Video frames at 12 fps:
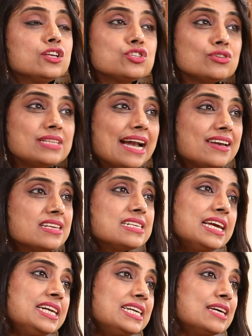So that is
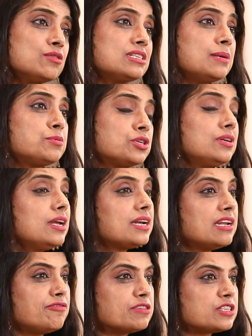interoception
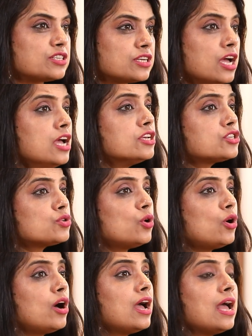deficit.
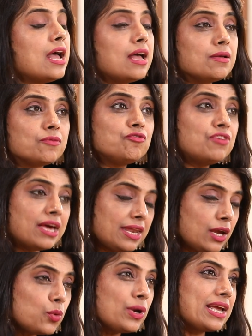So
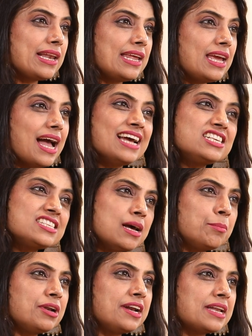very quickly, I
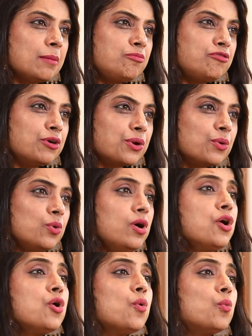summed it up for
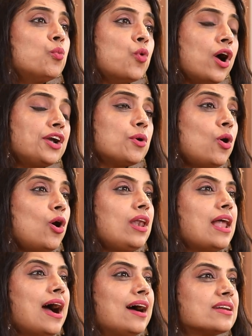you. What
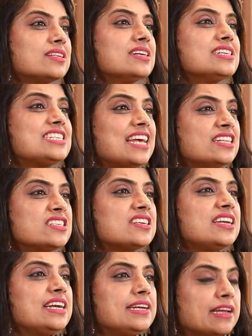all are the sensory